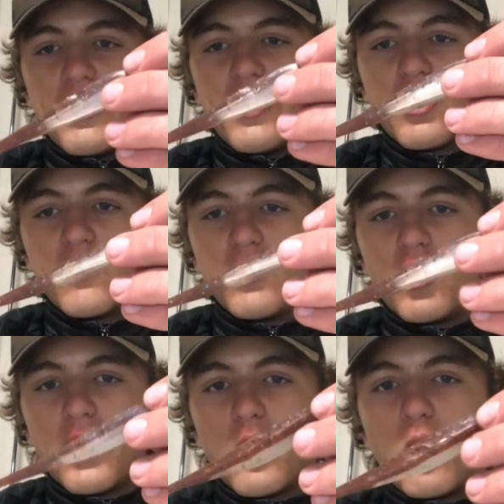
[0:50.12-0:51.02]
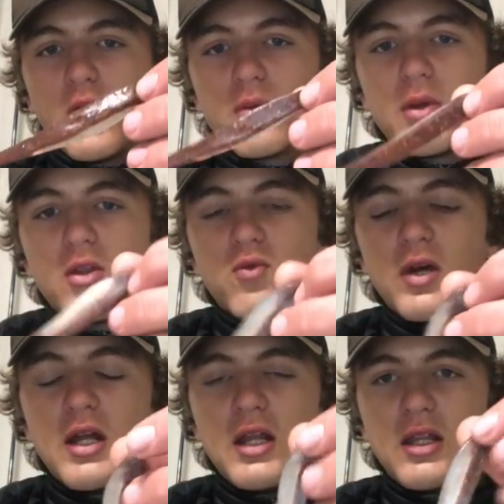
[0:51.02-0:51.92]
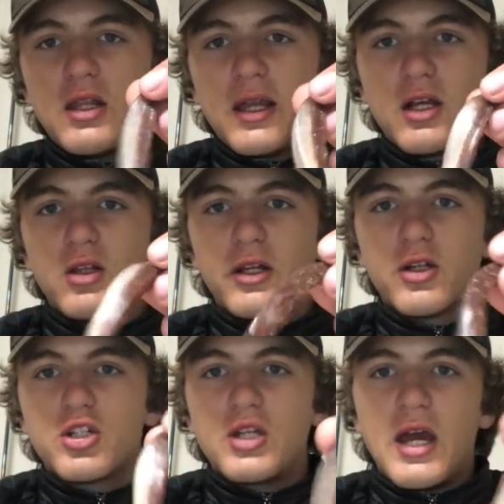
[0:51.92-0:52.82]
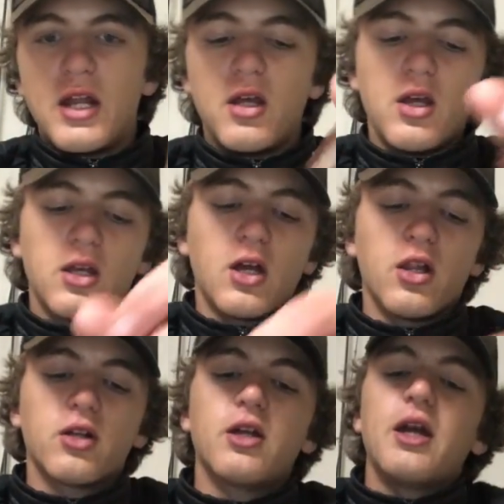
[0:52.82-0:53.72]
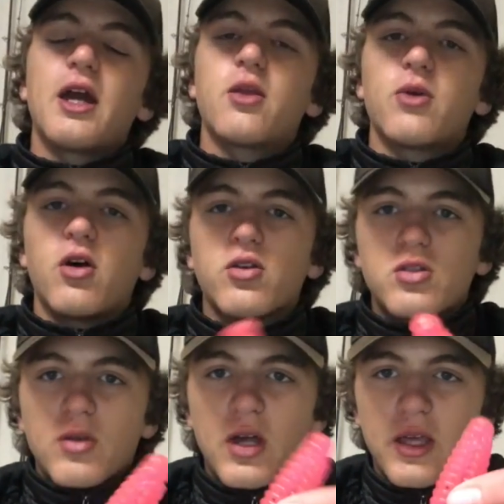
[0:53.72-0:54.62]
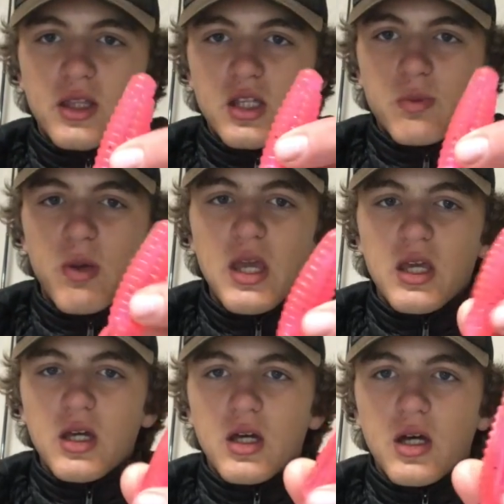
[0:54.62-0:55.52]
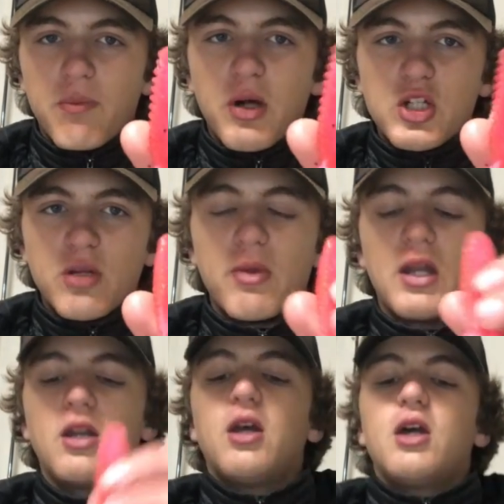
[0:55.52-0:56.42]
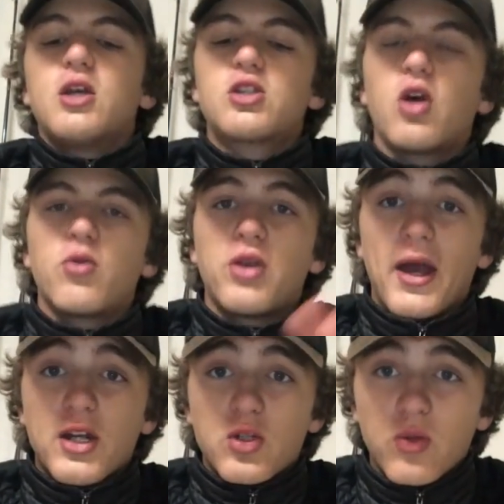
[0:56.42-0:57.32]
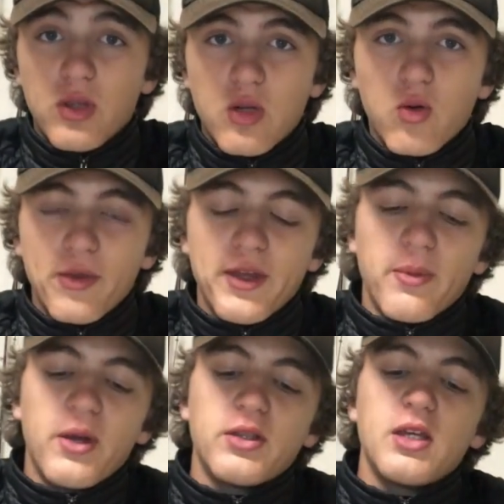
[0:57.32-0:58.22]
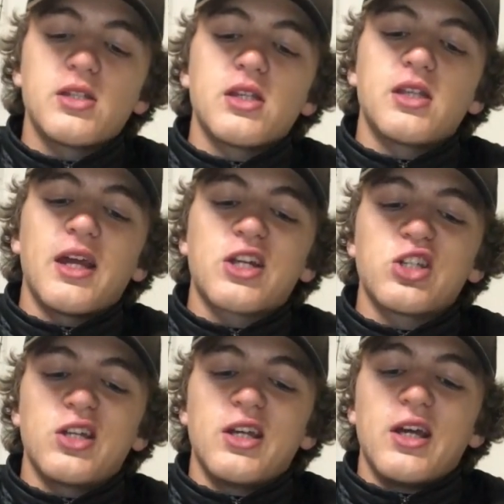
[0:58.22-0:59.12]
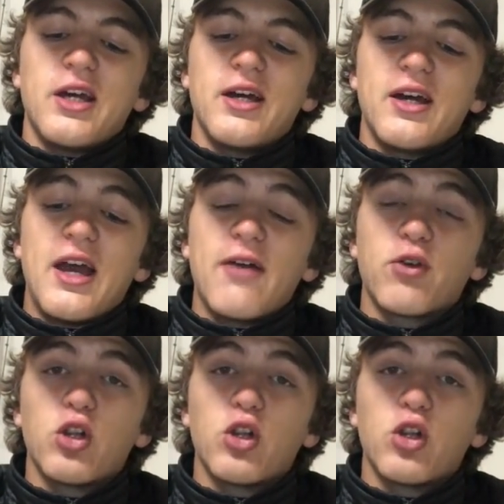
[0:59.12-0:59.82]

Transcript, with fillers: I don't even know, like watermelon red and then like clear shad color. And then we also got like this pink uh, punching bait. So the actual, the cool thing about these is they actually uh, have